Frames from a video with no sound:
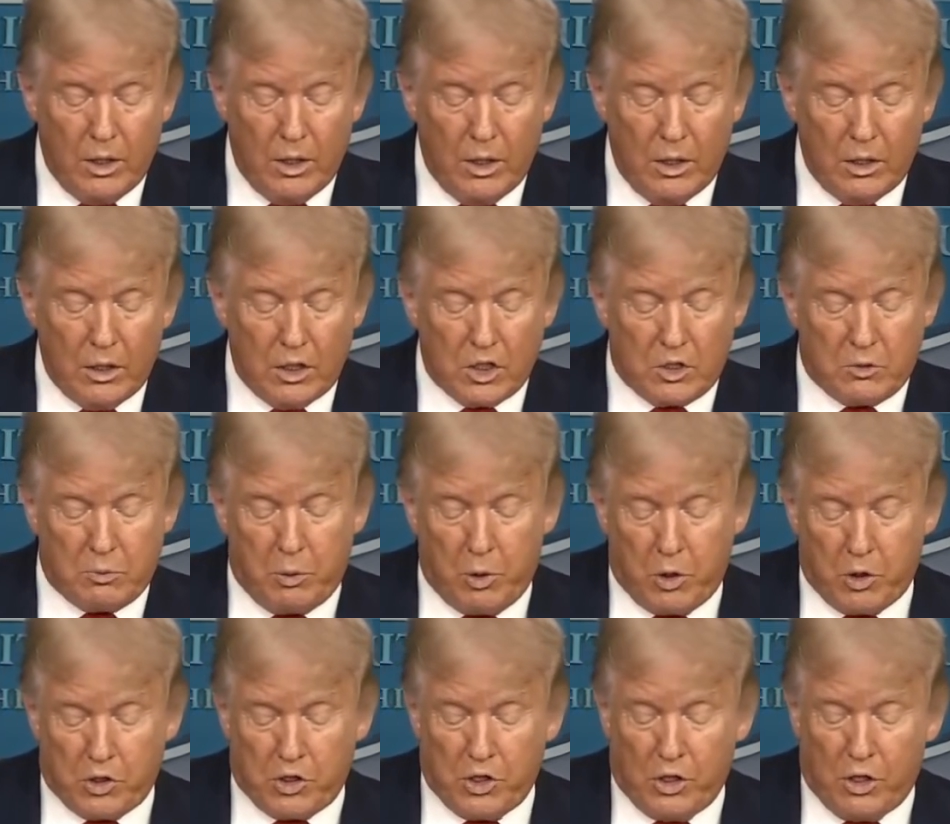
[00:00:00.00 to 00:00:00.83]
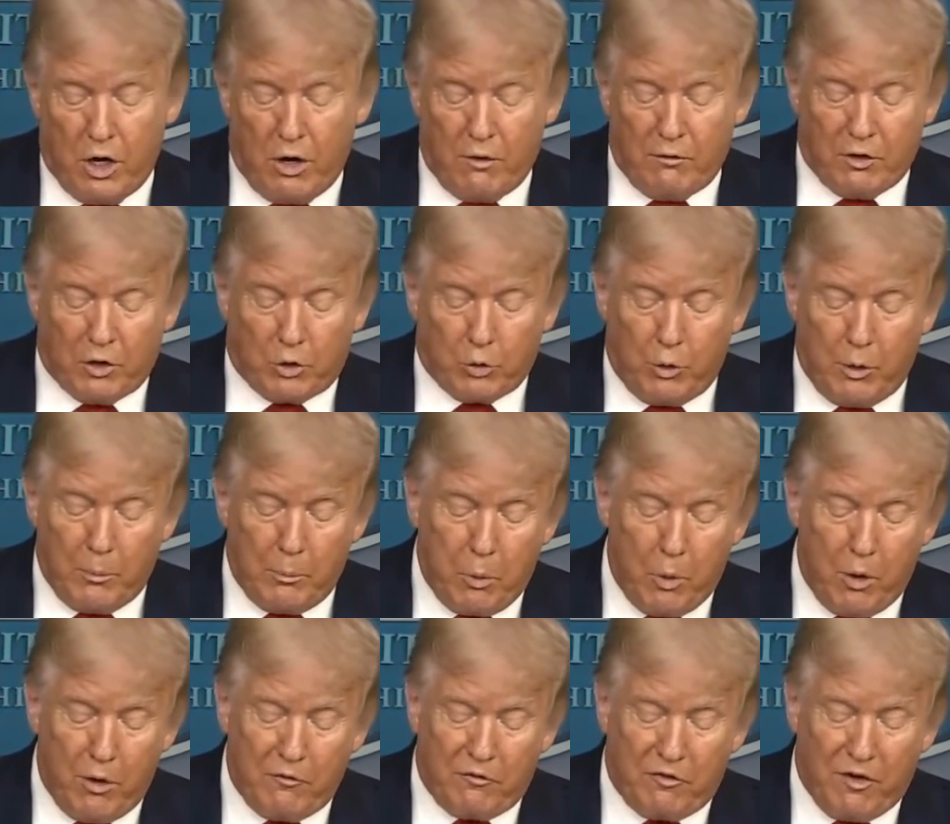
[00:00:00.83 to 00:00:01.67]
Dispersing over
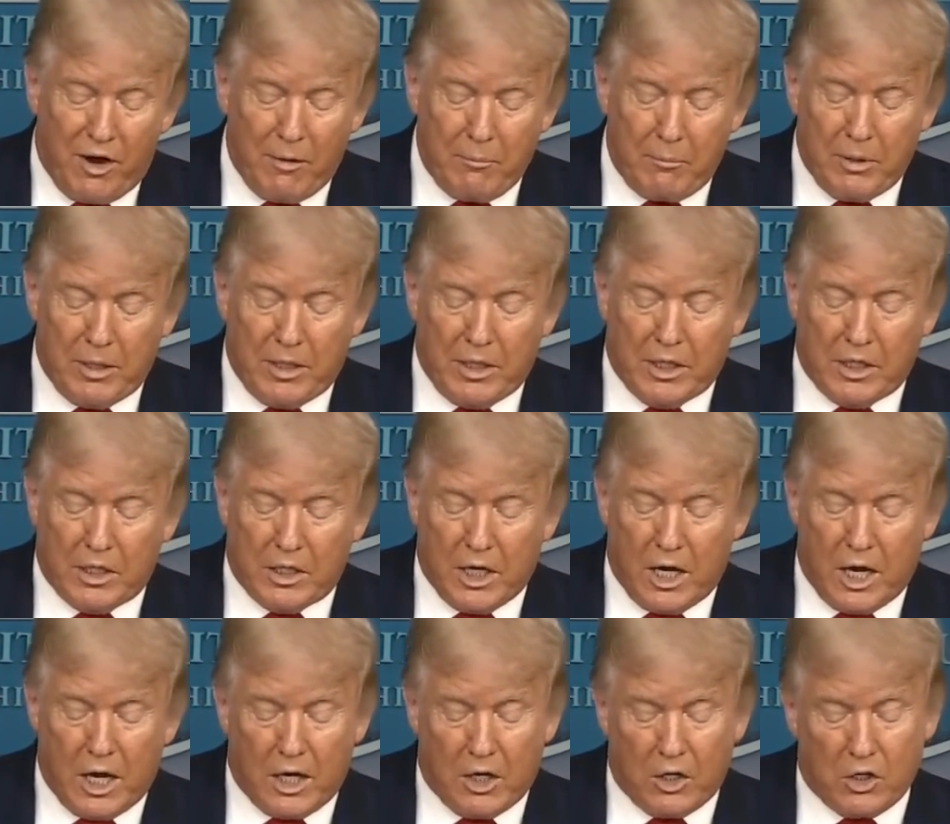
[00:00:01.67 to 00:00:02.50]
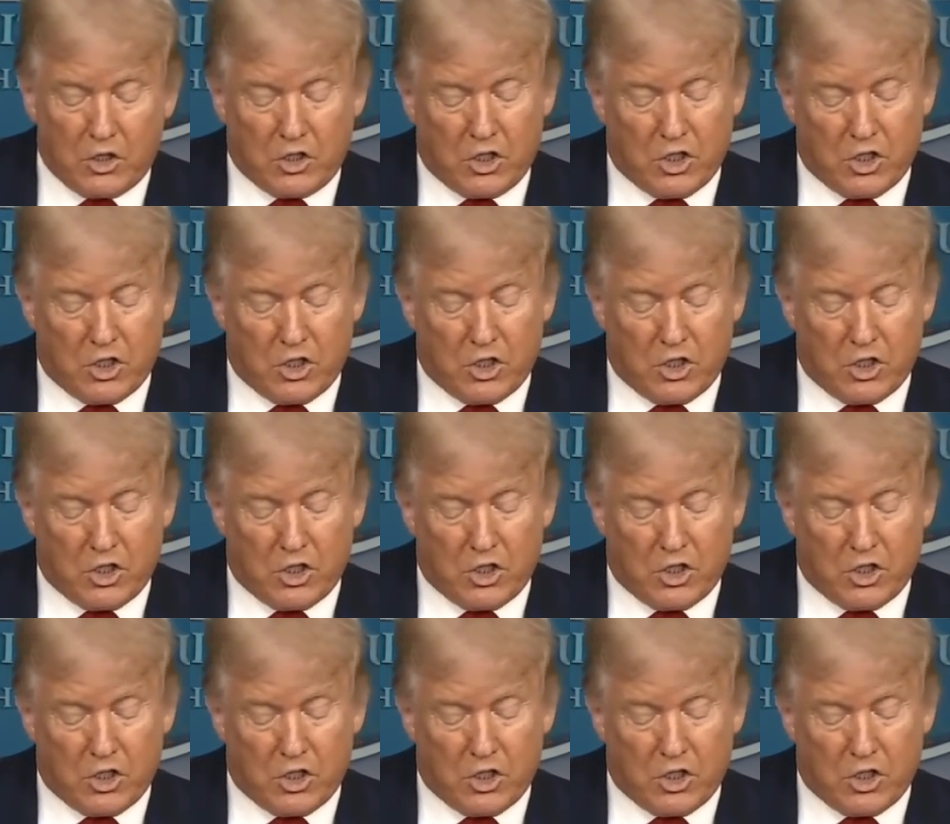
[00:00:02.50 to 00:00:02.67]
$3.5 billion to